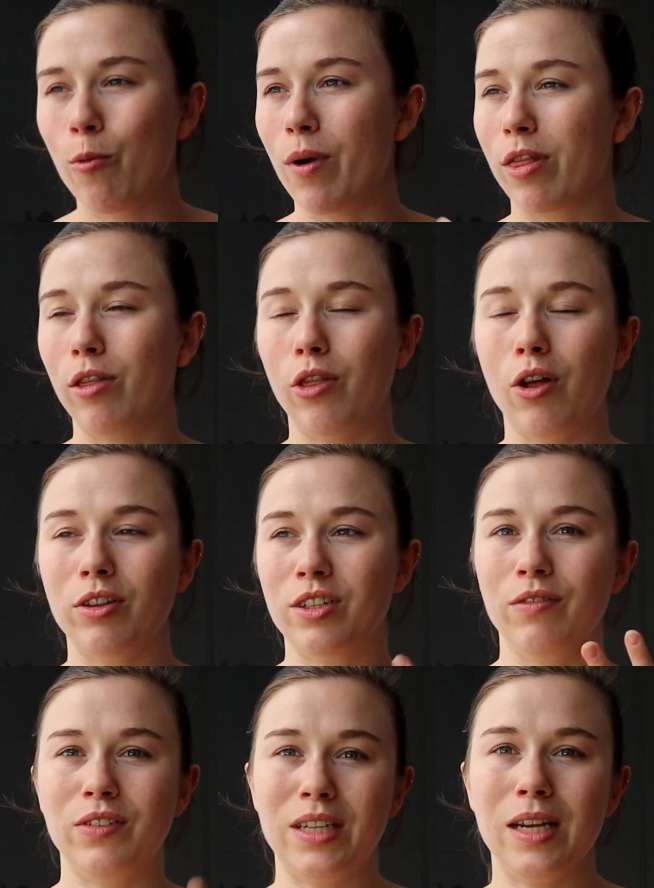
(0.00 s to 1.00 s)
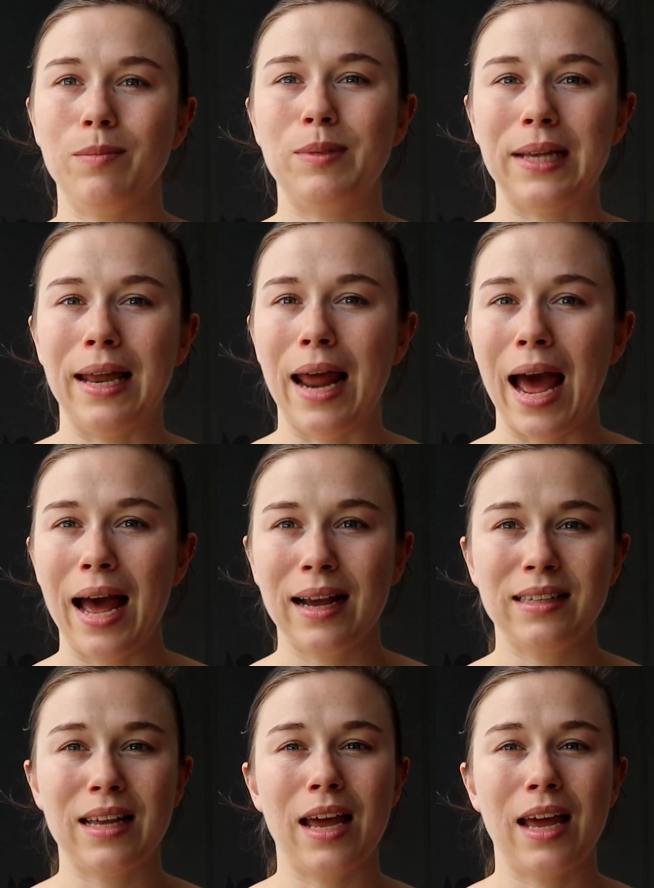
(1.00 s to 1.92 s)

with lots of tips and hacks,